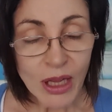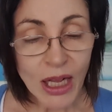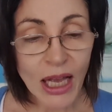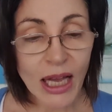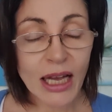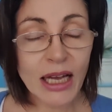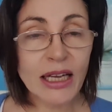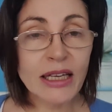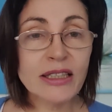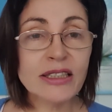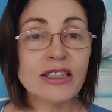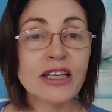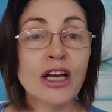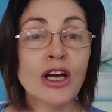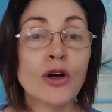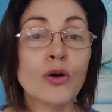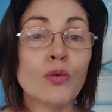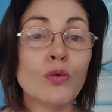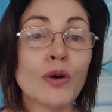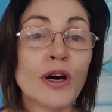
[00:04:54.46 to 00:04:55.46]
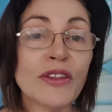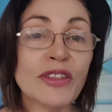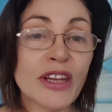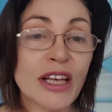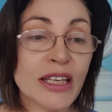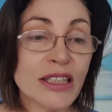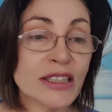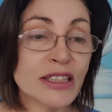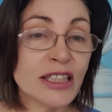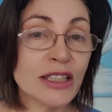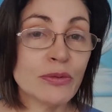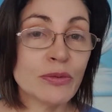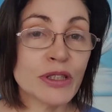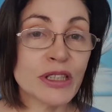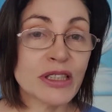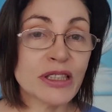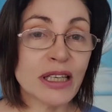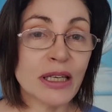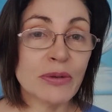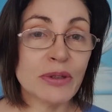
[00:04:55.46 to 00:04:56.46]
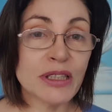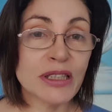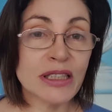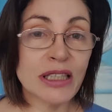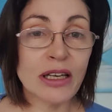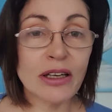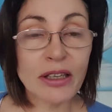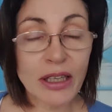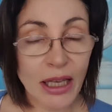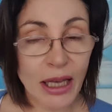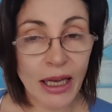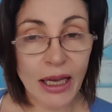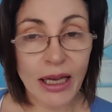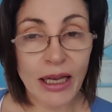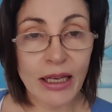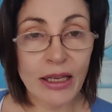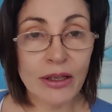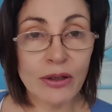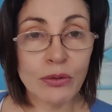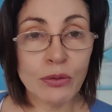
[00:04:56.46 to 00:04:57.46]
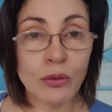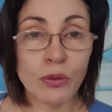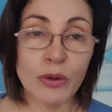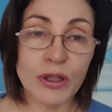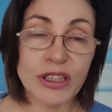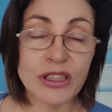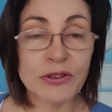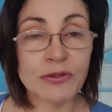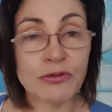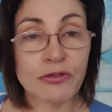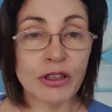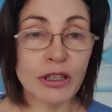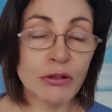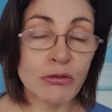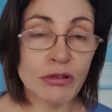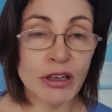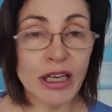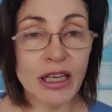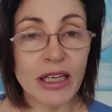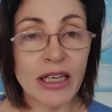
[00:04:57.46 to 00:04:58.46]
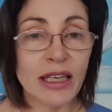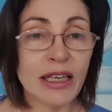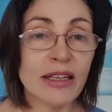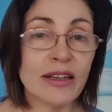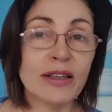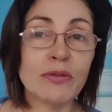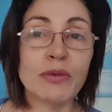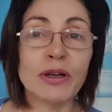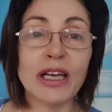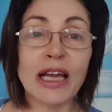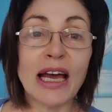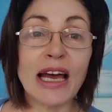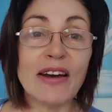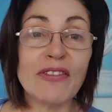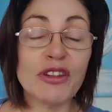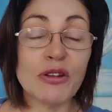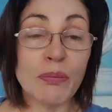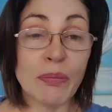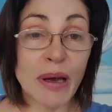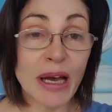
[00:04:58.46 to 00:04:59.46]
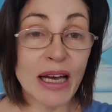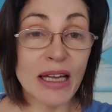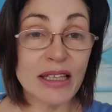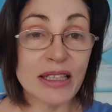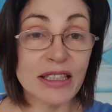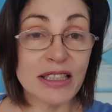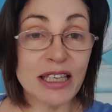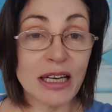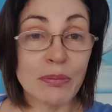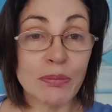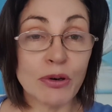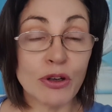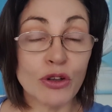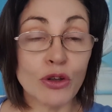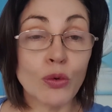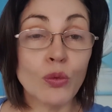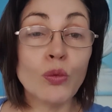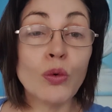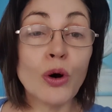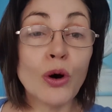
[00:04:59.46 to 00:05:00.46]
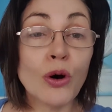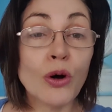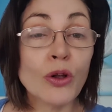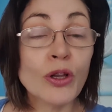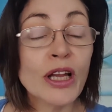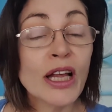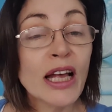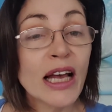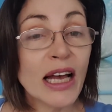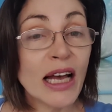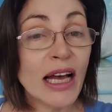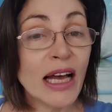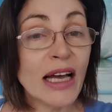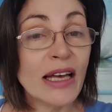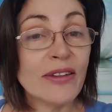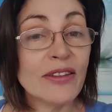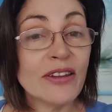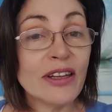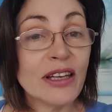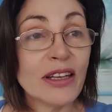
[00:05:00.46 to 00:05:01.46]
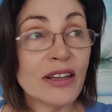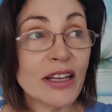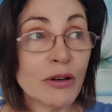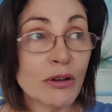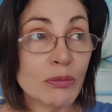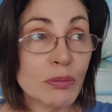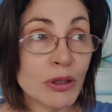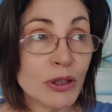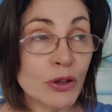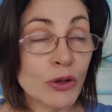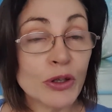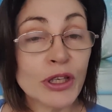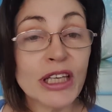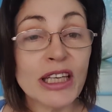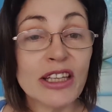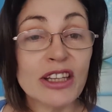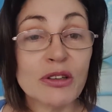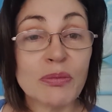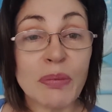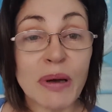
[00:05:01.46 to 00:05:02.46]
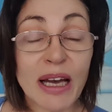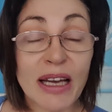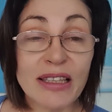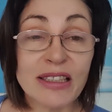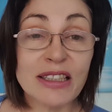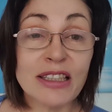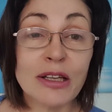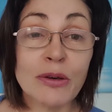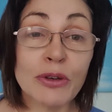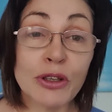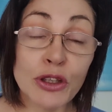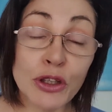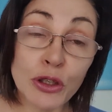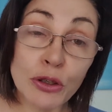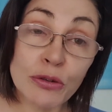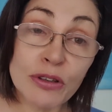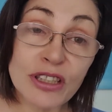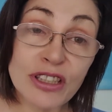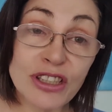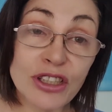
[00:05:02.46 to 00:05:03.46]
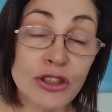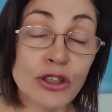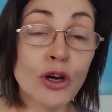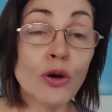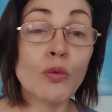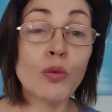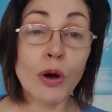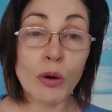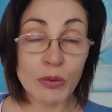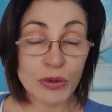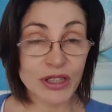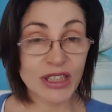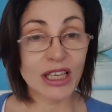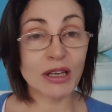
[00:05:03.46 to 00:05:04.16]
And what that did was they would say, okay, well, what's a free reading? And we'd have the patterns up on the wall, and then they would be looking at the patterns, and they were curious to know what was